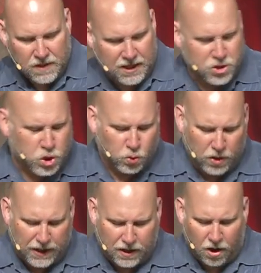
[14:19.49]

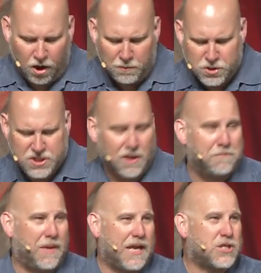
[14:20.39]
intrigue, almost
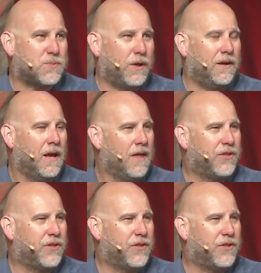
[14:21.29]
amazement